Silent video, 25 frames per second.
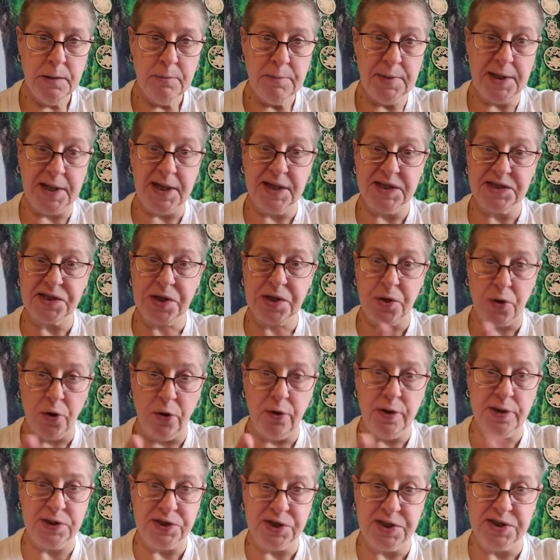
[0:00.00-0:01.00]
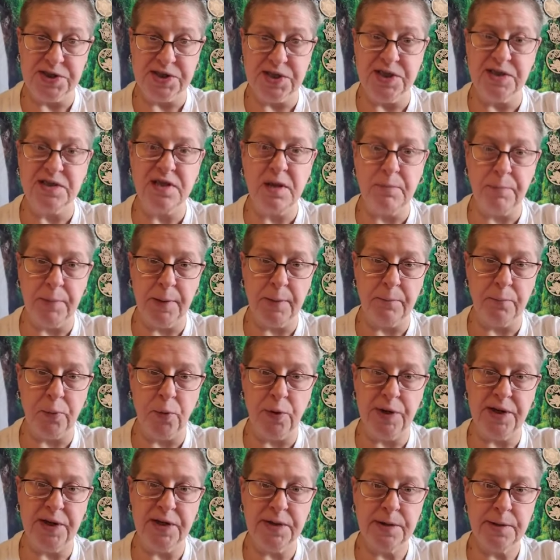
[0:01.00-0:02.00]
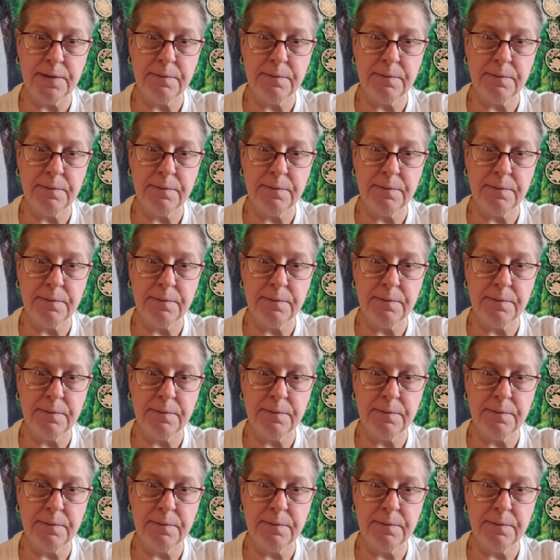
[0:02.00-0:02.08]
because courage is the tipping point.